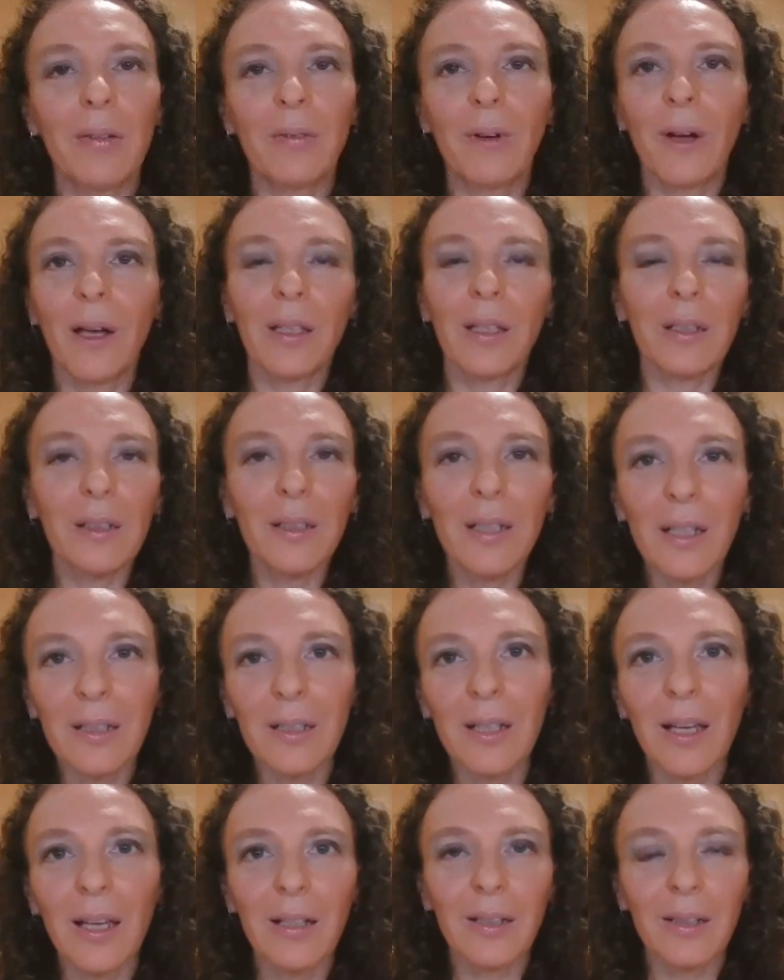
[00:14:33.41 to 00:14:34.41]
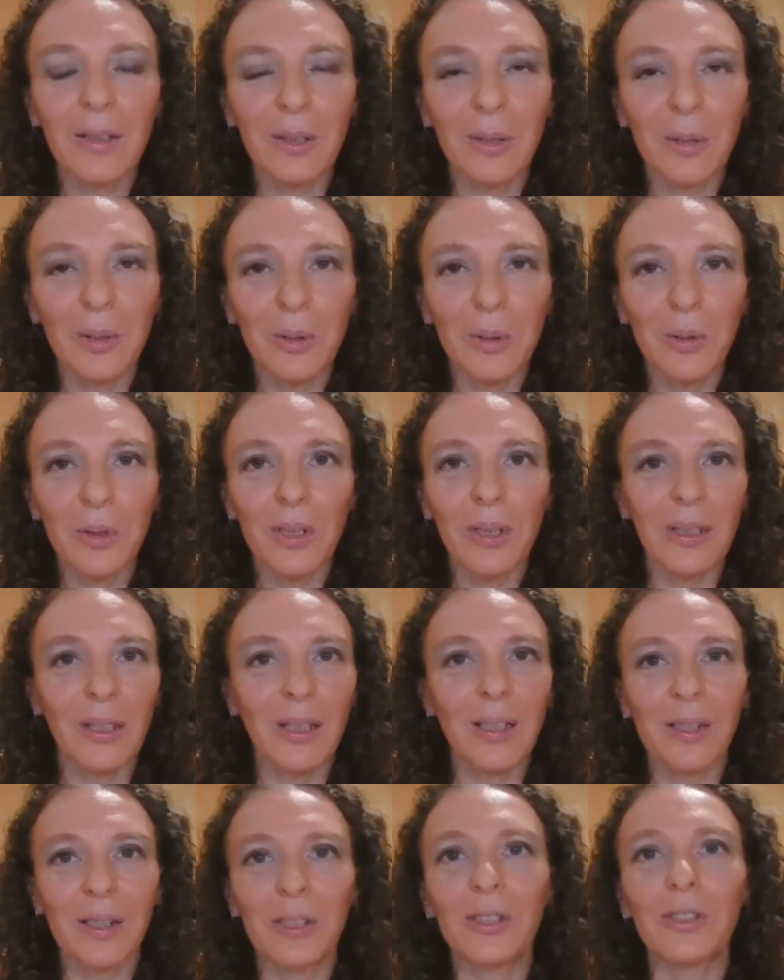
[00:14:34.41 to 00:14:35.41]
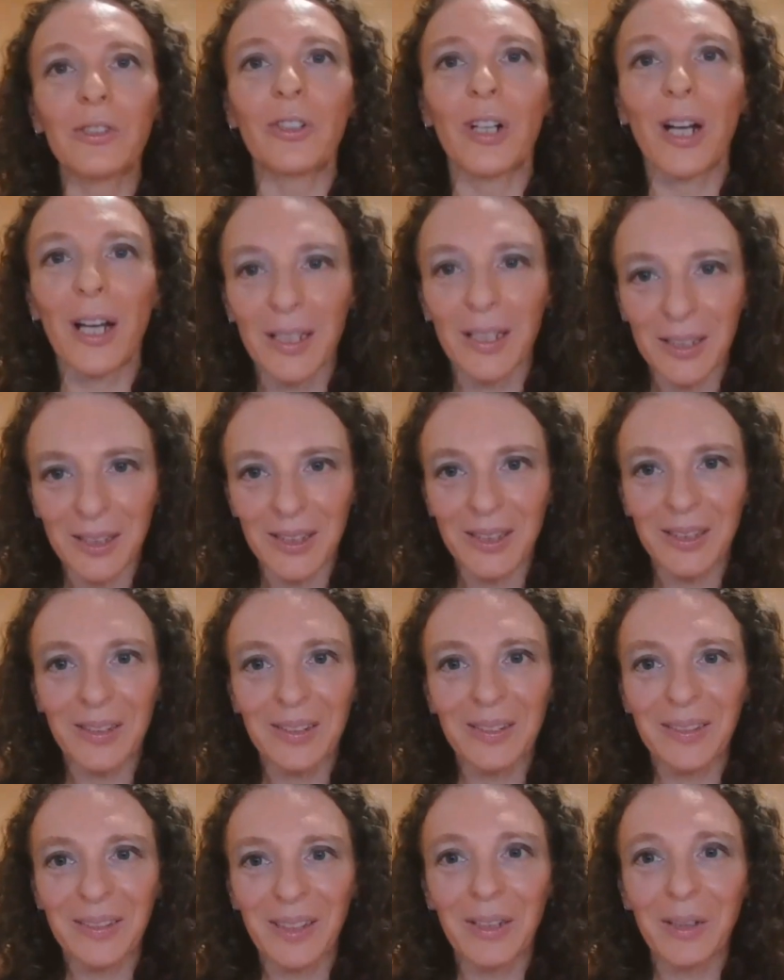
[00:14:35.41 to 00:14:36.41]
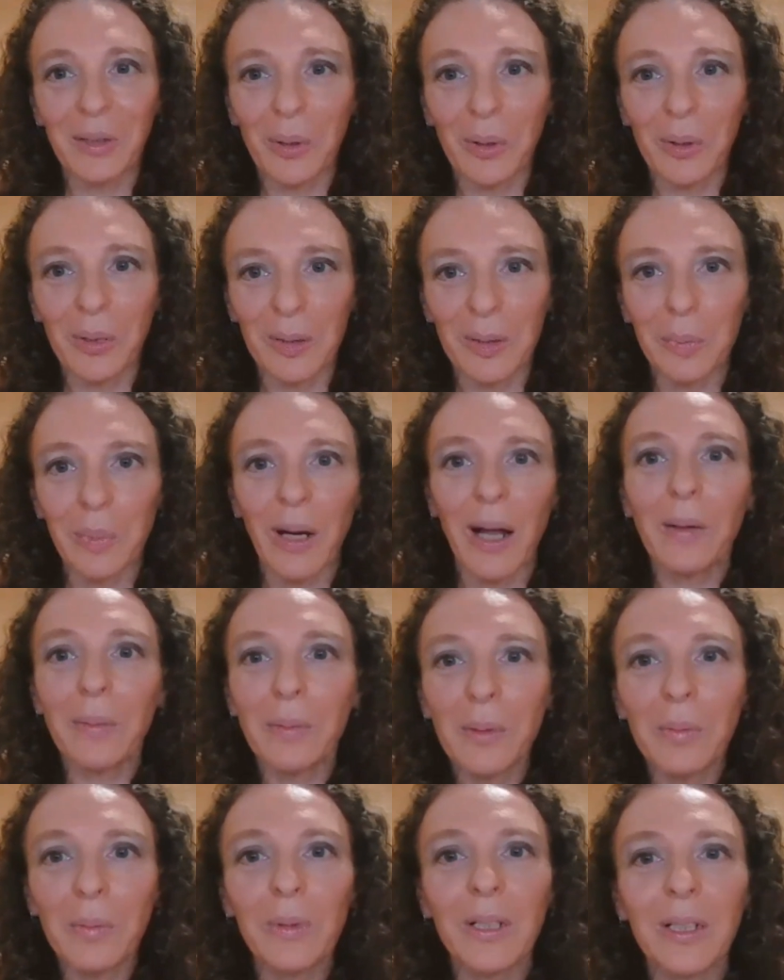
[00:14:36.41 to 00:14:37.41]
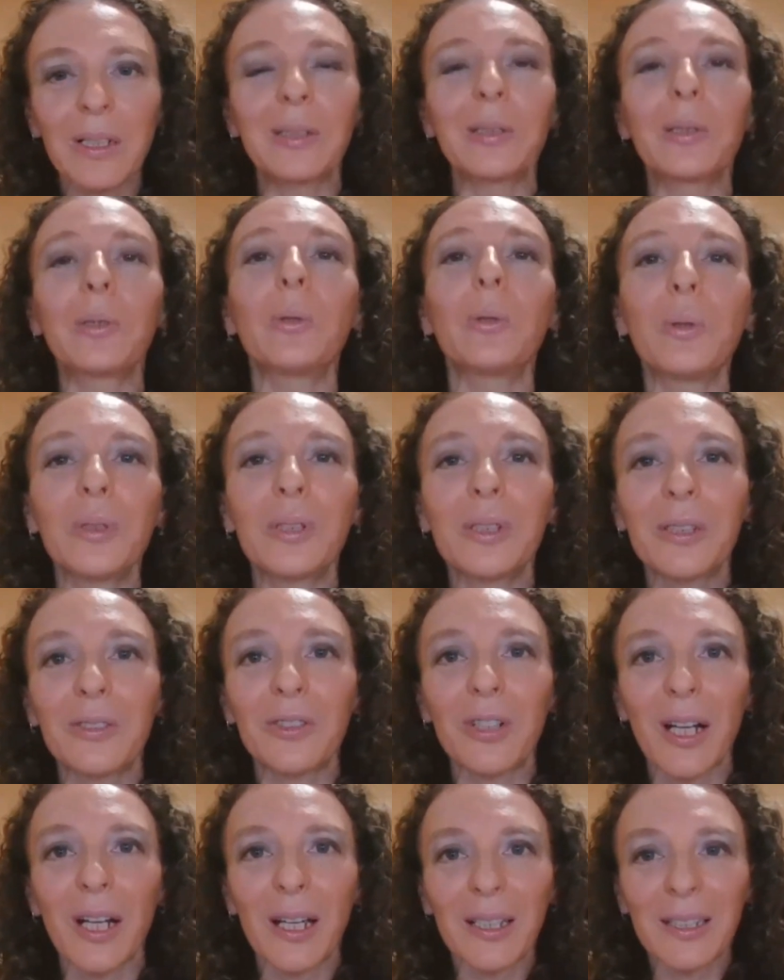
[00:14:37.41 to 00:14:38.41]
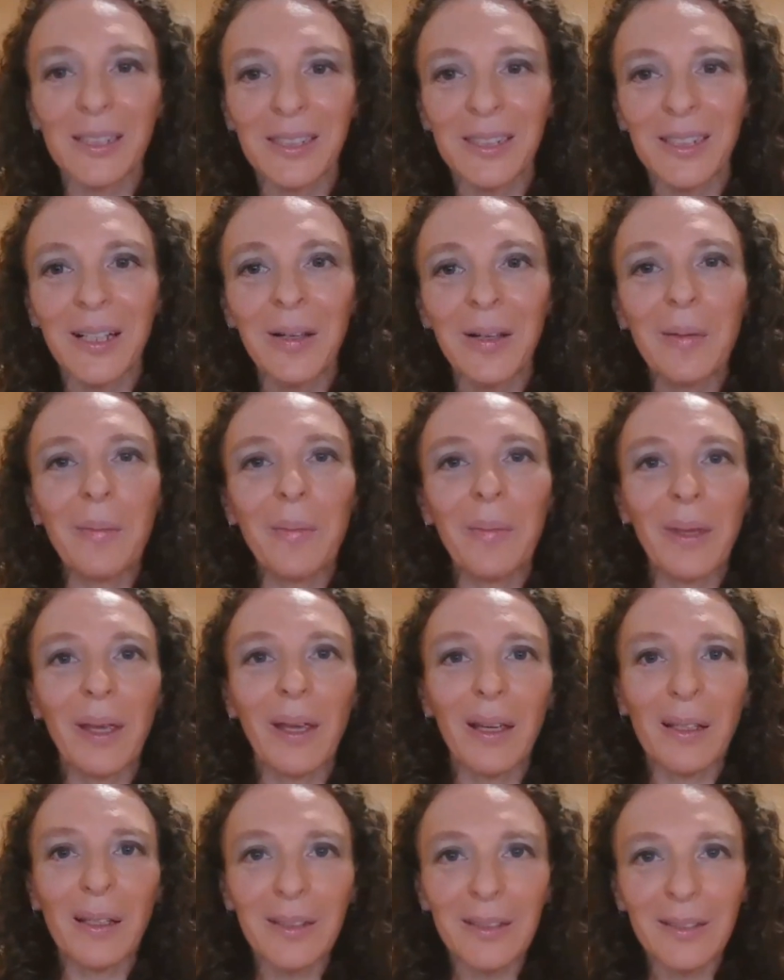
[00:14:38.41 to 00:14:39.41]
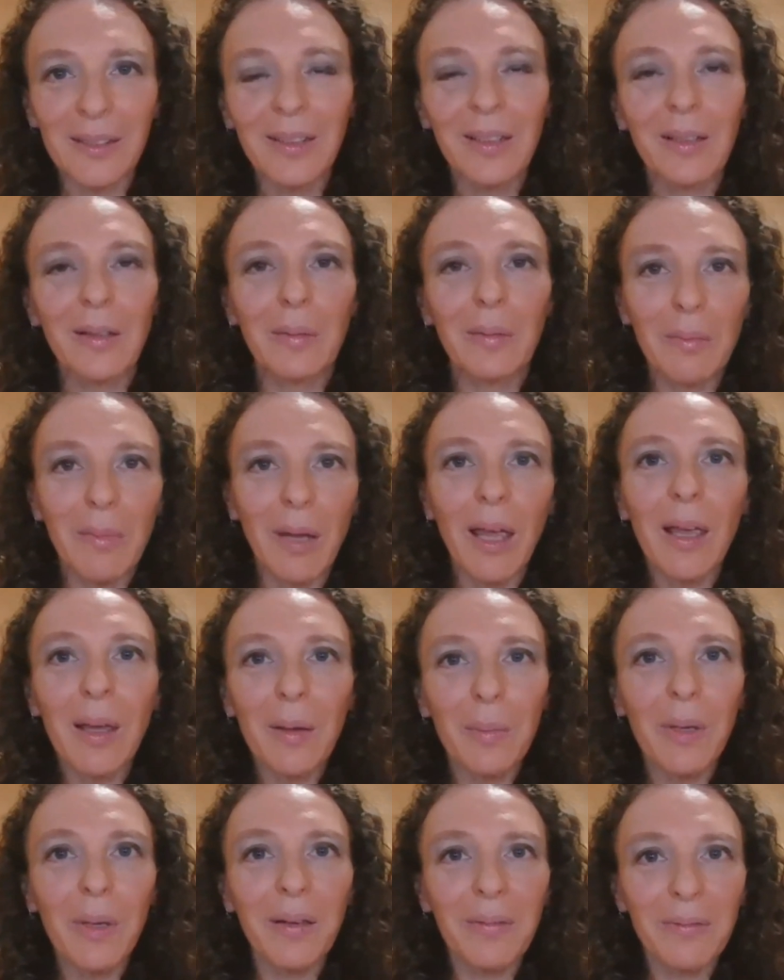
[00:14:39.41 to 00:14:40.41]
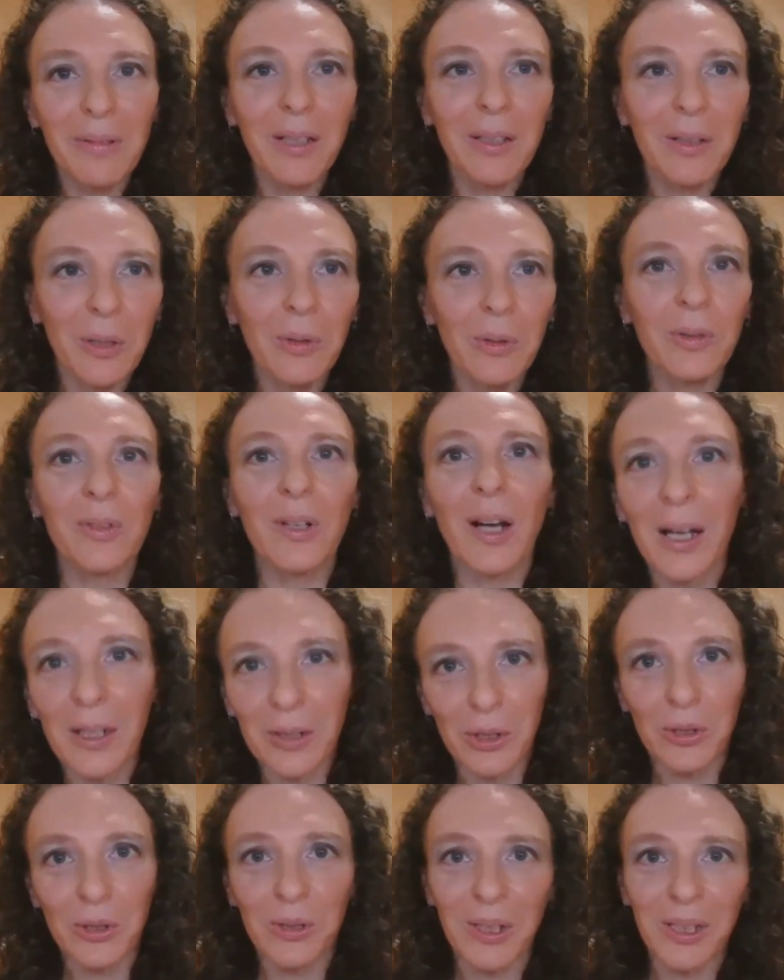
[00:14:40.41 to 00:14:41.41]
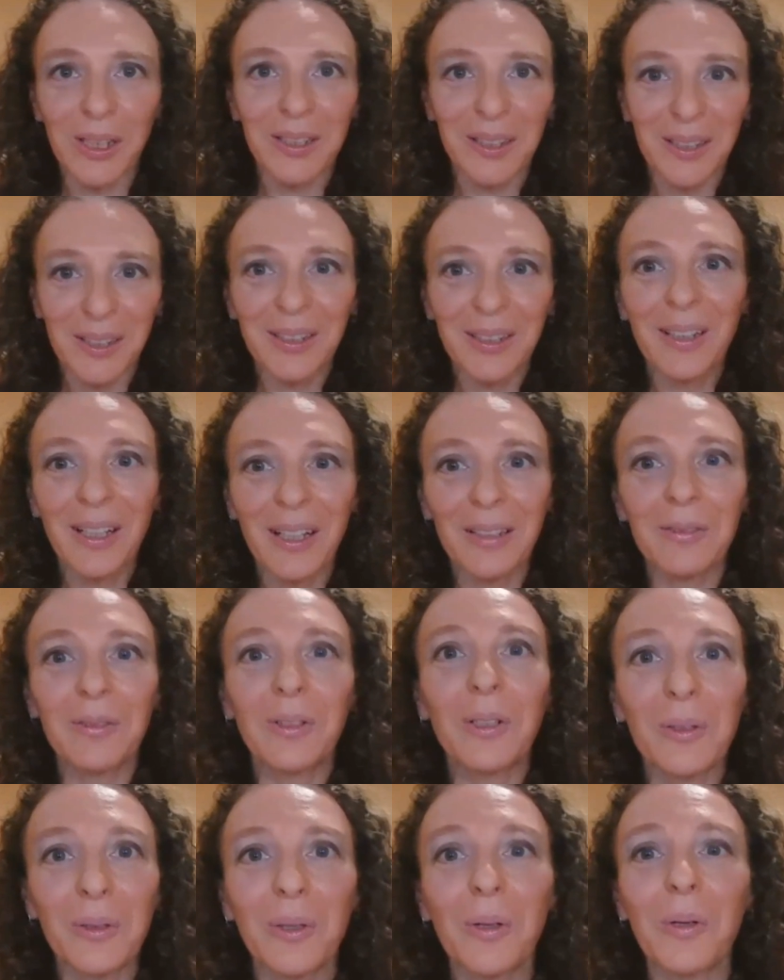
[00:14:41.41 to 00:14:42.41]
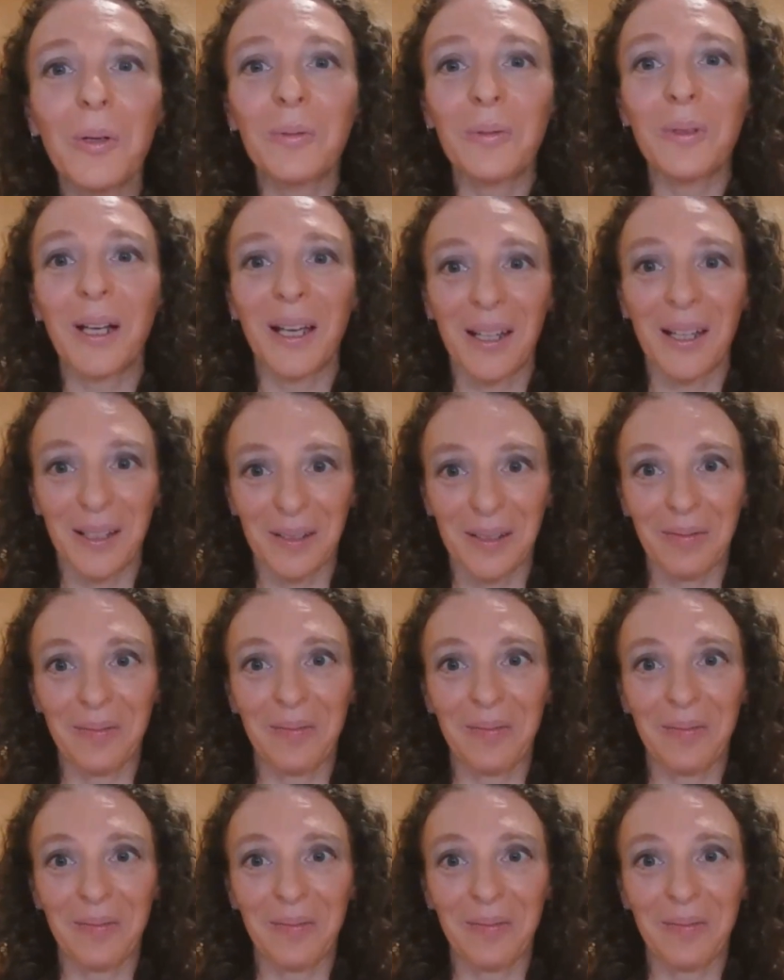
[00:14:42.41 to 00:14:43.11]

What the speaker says: Finally, they concluded it's stress. It's probably school stress, and maybe when you graduate, it will go away.